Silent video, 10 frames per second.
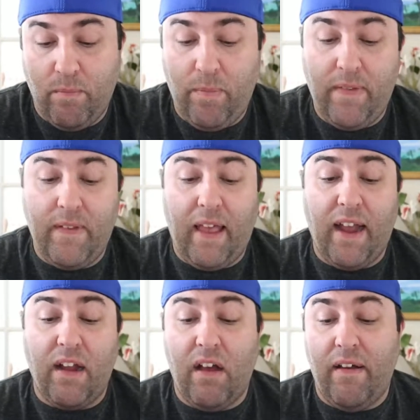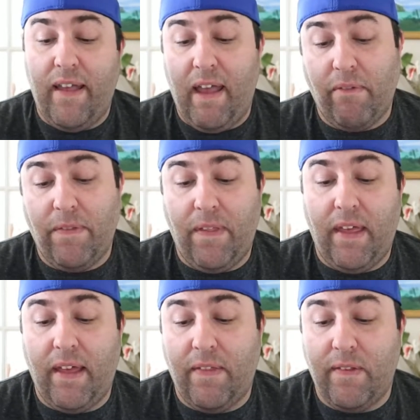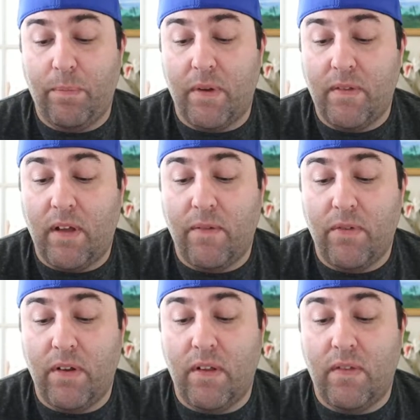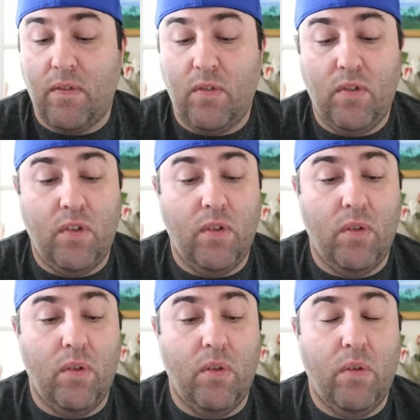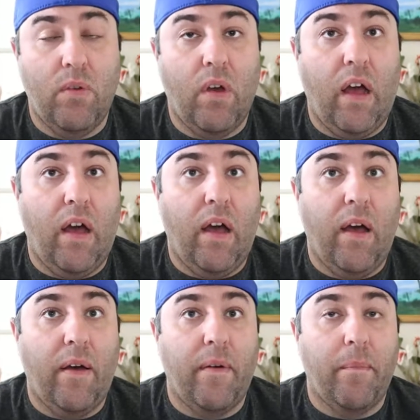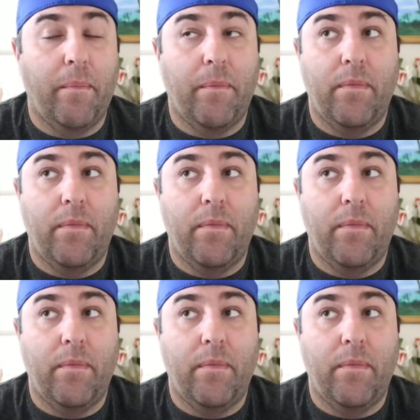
basically air out everything at this press conference to, um,